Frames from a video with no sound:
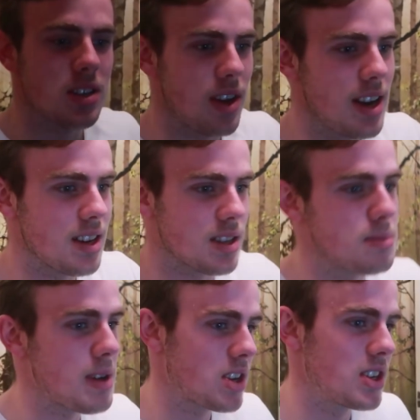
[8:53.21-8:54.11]
So I need to
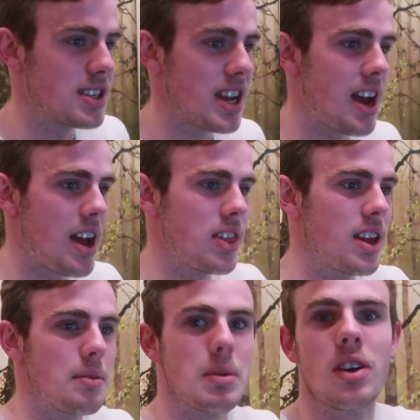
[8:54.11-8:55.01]
smash this out and
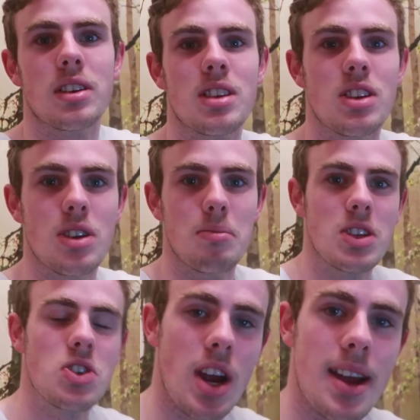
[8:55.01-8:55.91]
then I'm going to the gym
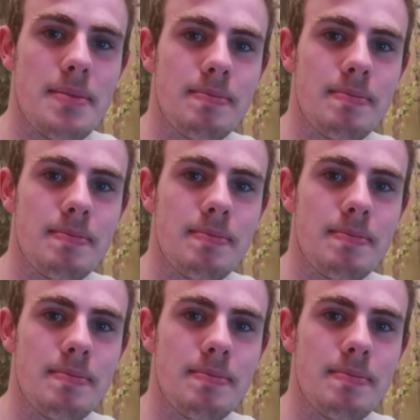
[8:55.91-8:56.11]
with Jay.